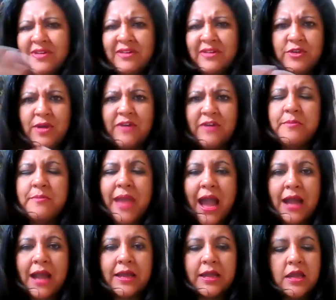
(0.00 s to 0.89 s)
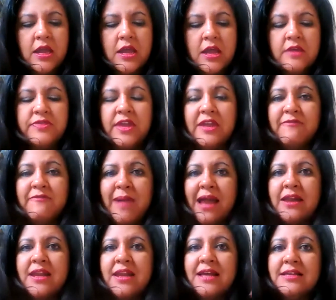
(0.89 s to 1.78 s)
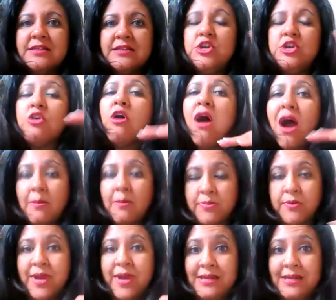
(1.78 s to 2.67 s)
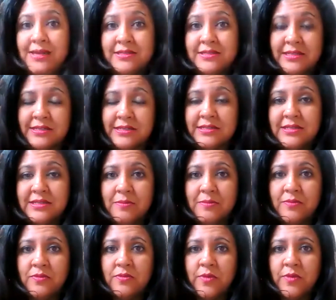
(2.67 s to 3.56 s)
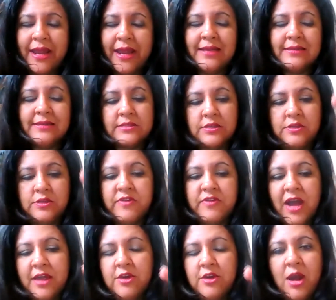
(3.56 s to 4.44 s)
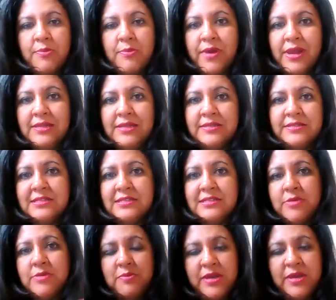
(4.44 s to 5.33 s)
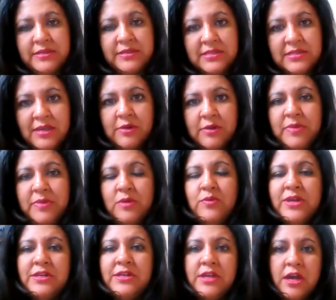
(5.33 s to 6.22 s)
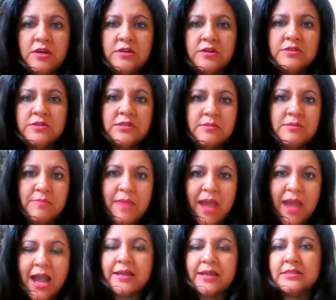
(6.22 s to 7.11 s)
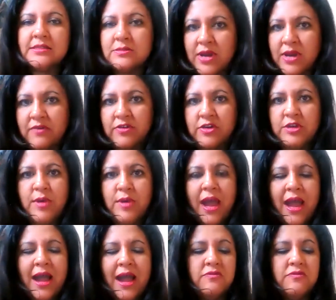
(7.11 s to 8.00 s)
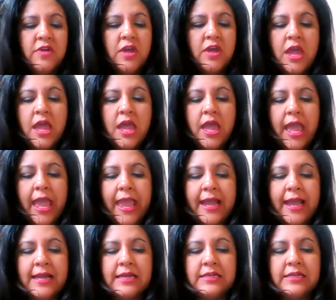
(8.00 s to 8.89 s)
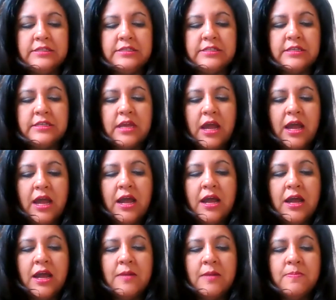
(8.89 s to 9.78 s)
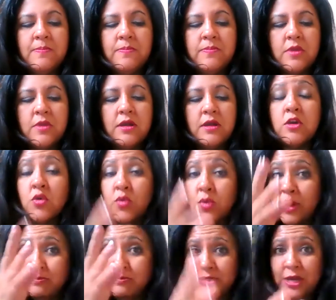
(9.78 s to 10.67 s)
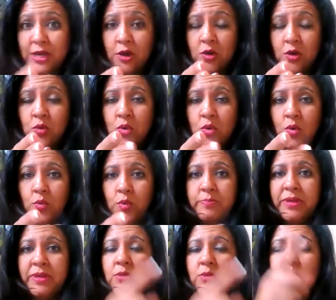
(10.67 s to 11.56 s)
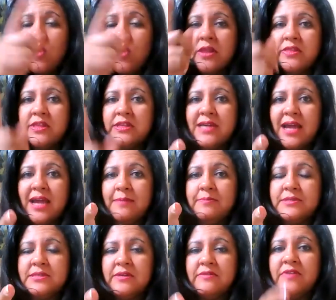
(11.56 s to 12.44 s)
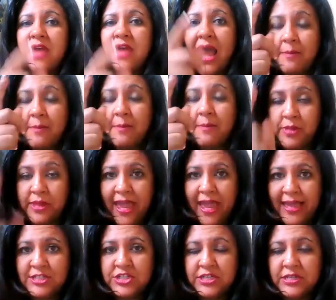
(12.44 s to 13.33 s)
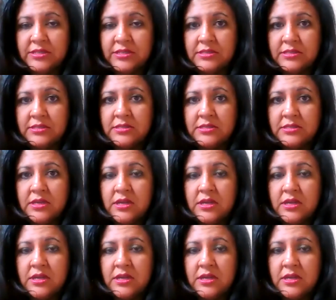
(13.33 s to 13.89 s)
if you have a Mac, think about it as your operating system, right? So you've got your operating system on PC would be Windows and Mac, it's whatever you have. And um, crypto would be one of the types of applications